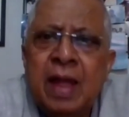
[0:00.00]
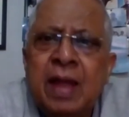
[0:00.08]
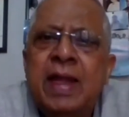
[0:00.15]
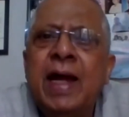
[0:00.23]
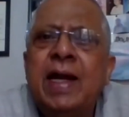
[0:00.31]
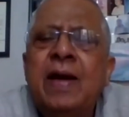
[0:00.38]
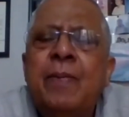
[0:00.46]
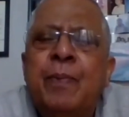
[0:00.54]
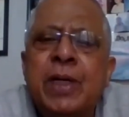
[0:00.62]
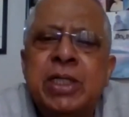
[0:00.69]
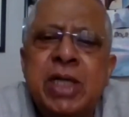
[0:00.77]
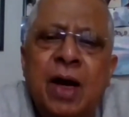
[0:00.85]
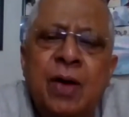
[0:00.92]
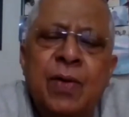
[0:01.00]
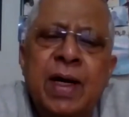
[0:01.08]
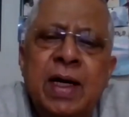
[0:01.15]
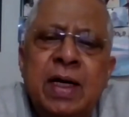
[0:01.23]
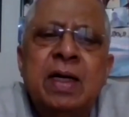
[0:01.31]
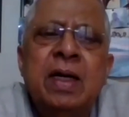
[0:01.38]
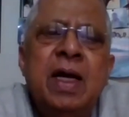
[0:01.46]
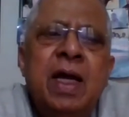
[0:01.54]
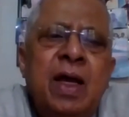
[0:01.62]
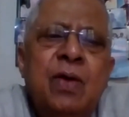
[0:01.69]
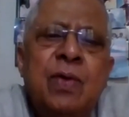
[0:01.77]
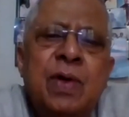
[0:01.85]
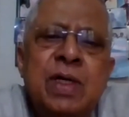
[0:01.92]
Then in Peshawar,
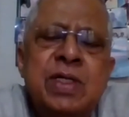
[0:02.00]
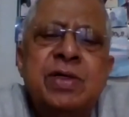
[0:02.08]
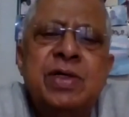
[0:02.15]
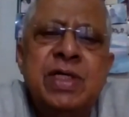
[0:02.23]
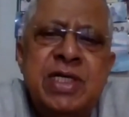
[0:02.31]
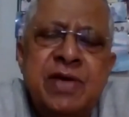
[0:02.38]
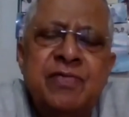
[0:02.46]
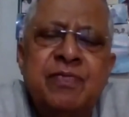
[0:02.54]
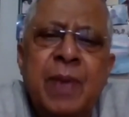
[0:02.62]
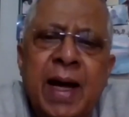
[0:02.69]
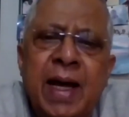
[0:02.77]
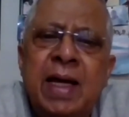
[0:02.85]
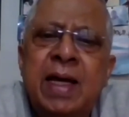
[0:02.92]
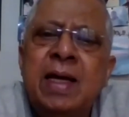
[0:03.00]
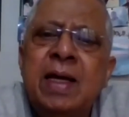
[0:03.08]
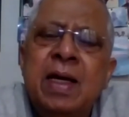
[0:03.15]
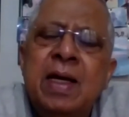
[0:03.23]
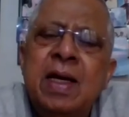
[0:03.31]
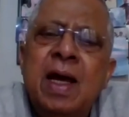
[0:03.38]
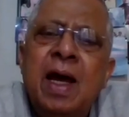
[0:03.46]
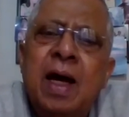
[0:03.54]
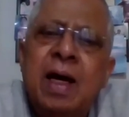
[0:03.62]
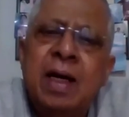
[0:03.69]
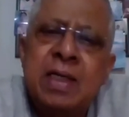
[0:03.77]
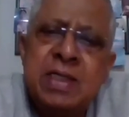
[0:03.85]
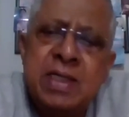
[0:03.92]
he was received by
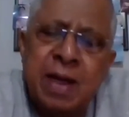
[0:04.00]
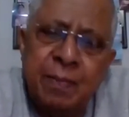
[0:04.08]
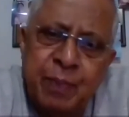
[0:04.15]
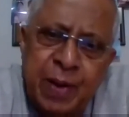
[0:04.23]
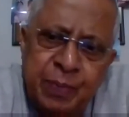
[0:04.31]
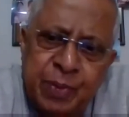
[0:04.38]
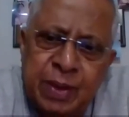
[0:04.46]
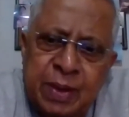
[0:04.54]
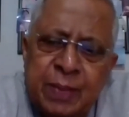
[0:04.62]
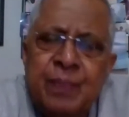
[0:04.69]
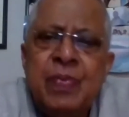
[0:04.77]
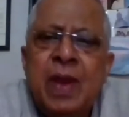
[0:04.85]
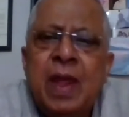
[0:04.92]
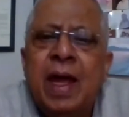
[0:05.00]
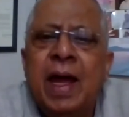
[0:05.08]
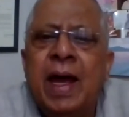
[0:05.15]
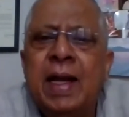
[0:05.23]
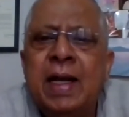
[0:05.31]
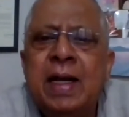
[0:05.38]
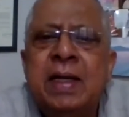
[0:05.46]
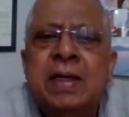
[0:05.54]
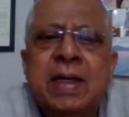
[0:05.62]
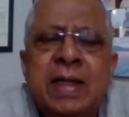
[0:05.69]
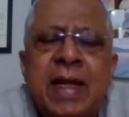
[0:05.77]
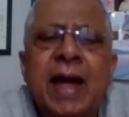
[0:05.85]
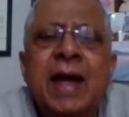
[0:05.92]
uh, some people. And
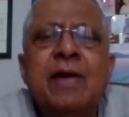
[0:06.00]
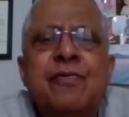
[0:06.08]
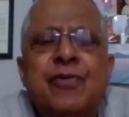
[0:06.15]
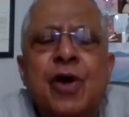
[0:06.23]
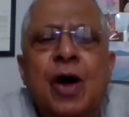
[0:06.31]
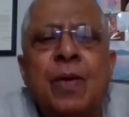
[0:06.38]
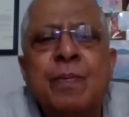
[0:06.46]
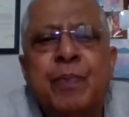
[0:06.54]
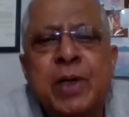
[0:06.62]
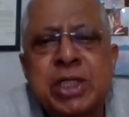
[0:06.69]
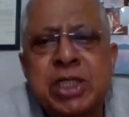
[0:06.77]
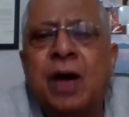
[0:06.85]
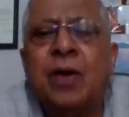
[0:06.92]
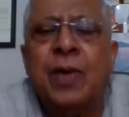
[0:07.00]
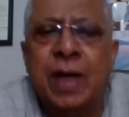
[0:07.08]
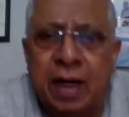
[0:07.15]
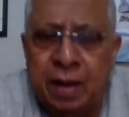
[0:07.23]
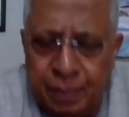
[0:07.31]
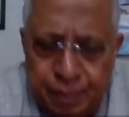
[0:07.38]
then from Peshawar,